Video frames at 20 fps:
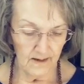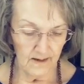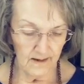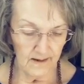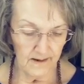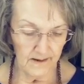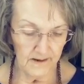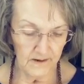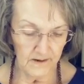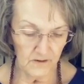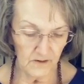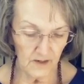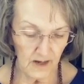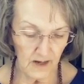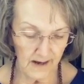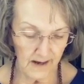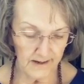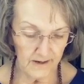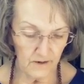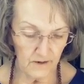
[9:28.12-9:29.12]
Here's a
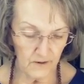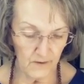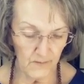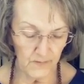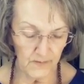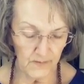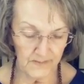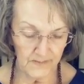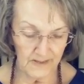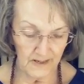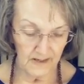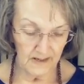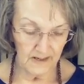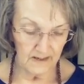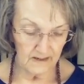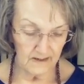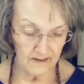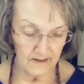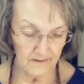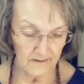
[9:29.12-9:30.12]
haiku from
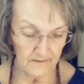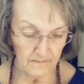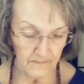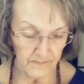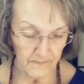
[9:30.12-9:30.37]
Nick.